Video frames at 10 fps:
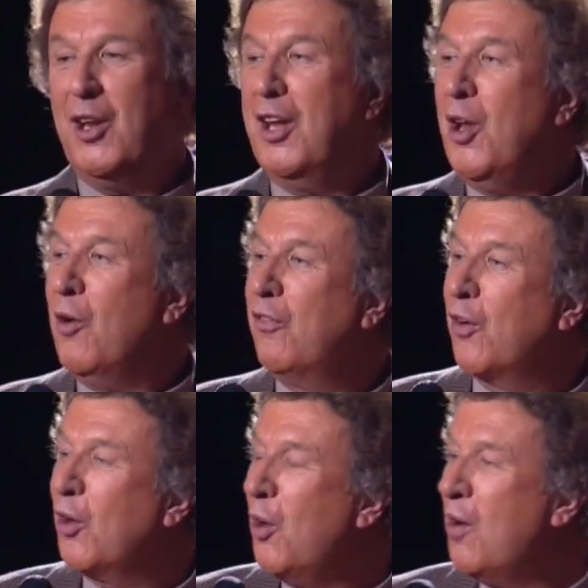you, know,
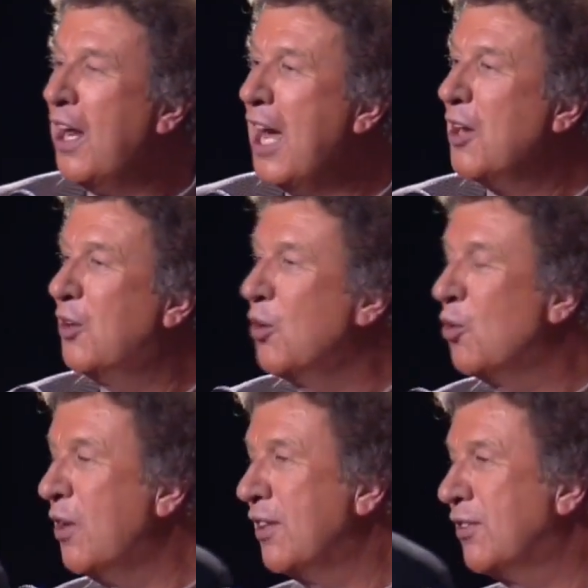for Gloria and I to
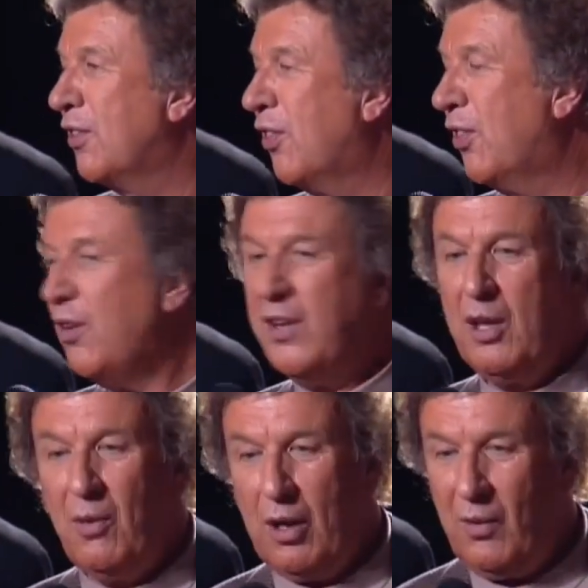risk 30,
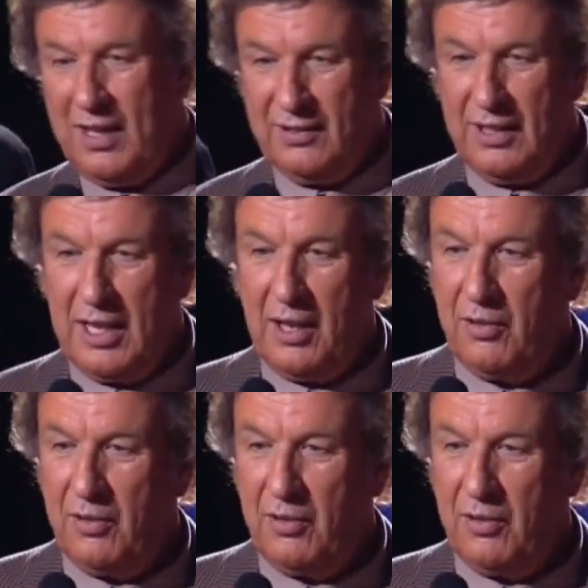what is it, honey?